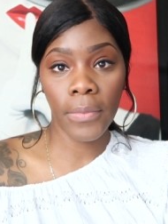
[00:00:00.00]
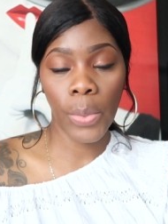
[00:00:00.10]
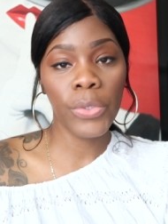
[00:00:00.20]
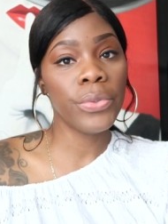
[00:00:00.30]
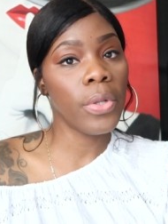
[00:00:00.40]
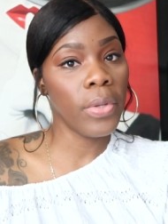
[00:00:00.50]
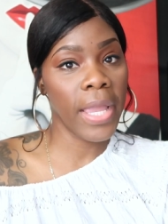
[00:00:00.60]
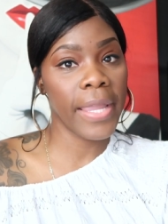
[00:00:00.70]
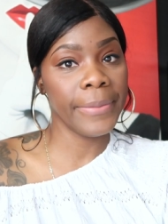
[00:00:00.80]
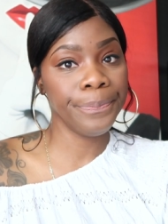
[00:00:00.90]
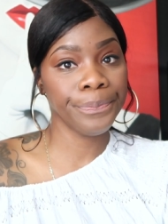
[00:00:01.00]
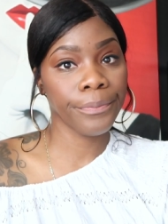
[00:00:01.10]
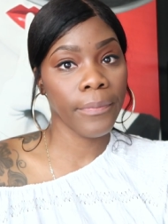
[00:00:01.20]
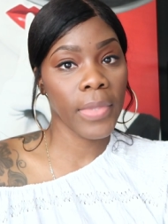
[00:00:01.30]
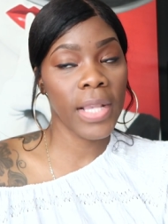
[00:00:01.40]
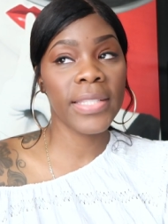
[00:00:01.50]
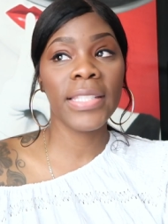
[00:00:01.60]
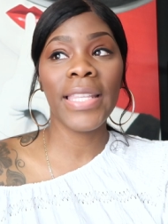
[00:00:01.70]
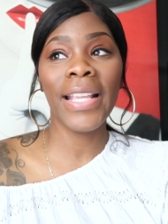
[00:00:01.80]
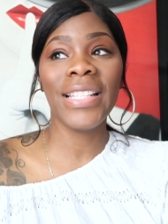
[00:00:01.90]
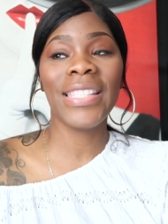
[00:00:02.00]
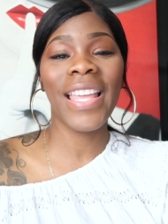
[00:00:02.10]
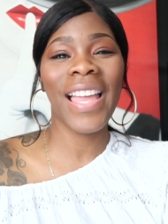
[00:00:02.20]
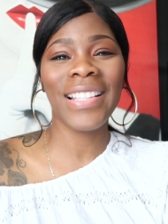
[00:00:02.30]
which was okay, because the second set,